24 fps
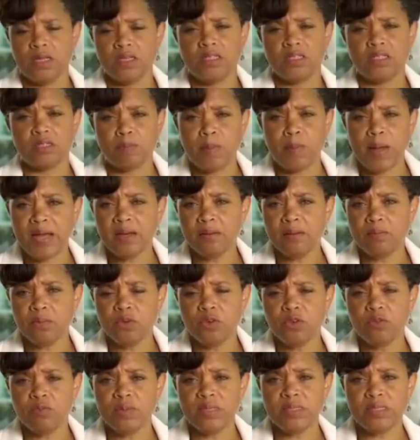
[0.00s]
Despite
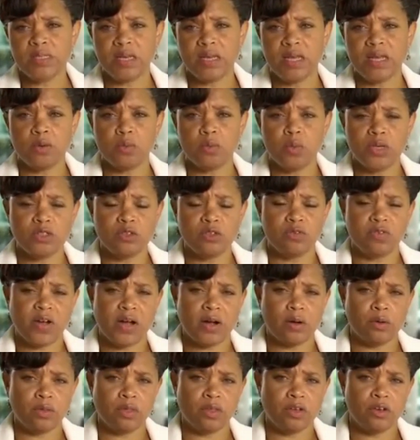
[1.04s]
improvements in
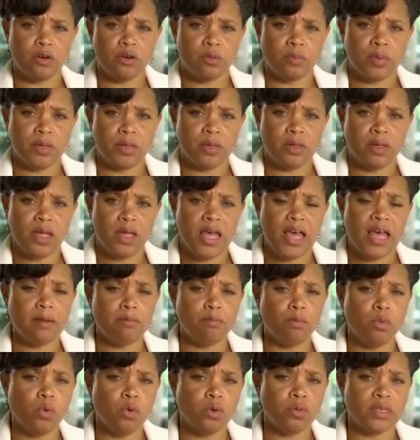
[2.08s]
antiretroviral therapy and
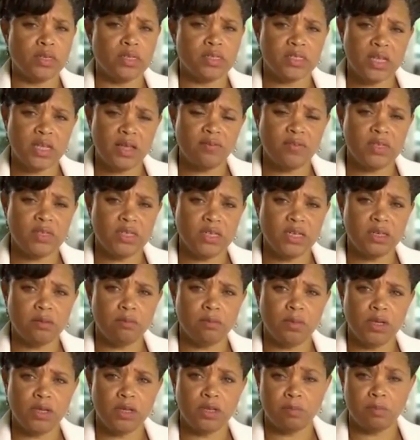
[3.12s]
more than 17
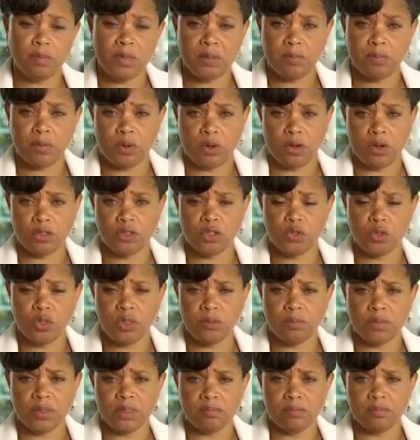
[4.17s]
million people on
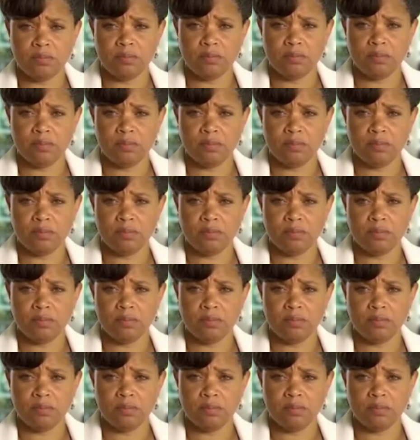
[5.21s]
treatment,